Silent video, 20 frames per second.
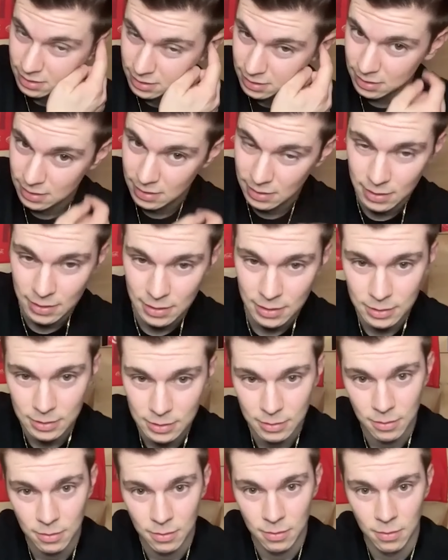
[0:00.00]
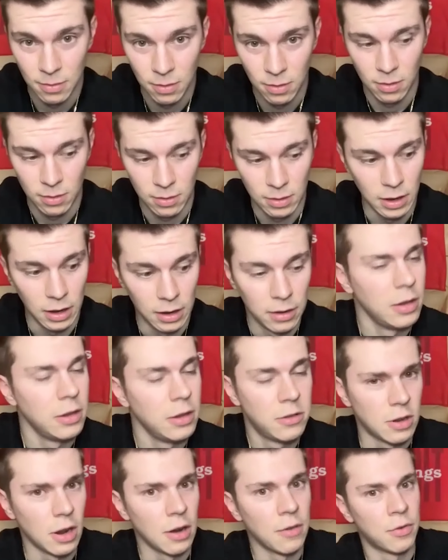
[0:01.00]
the year. Yeah,
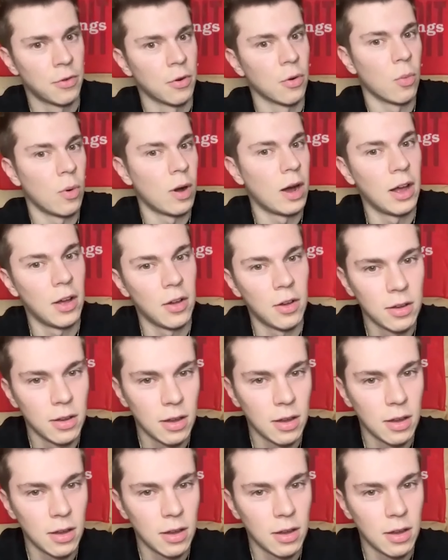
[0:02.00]
he's done for a while.